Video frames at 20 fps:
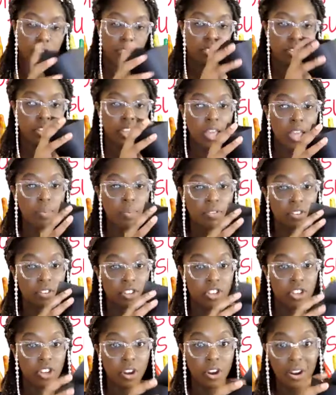to keep it
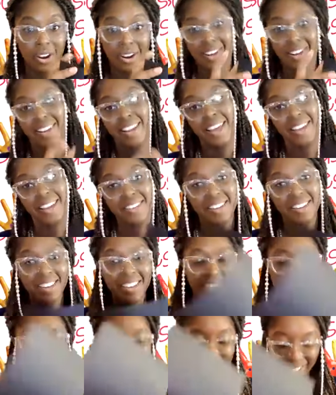secure, like
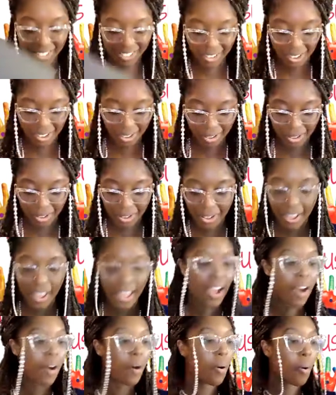the struggle,
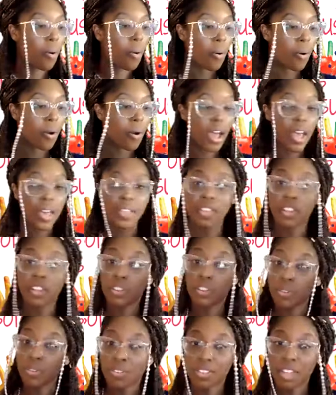and then
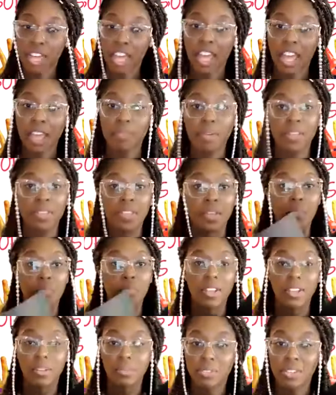do the same, and then
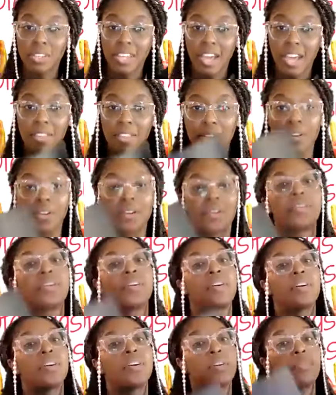bring them together
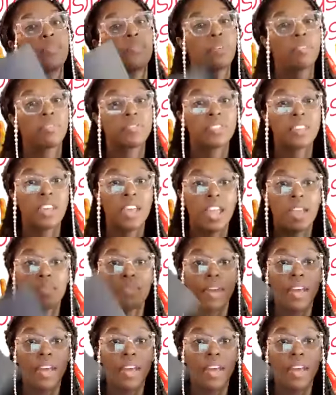with tape,